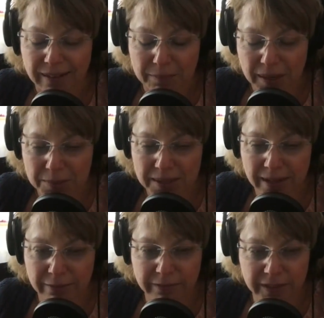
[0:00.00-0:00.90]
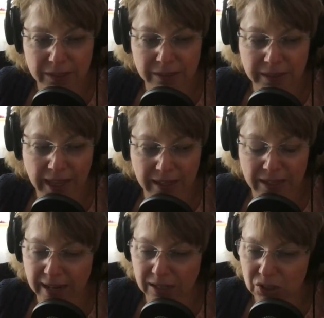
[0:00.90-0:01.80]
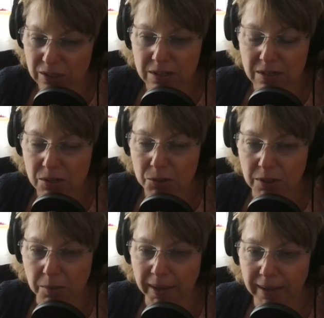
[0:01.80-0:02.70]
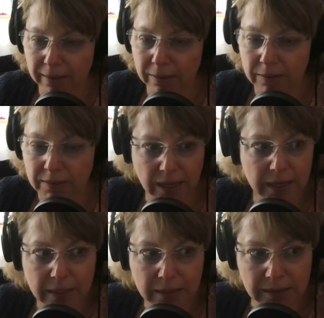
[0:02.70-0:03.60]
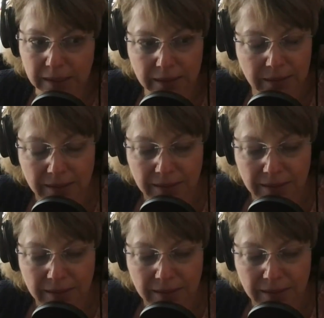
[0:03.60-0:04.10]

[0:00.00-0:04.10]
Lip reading: maybe they feel that connection to you somehow psychically.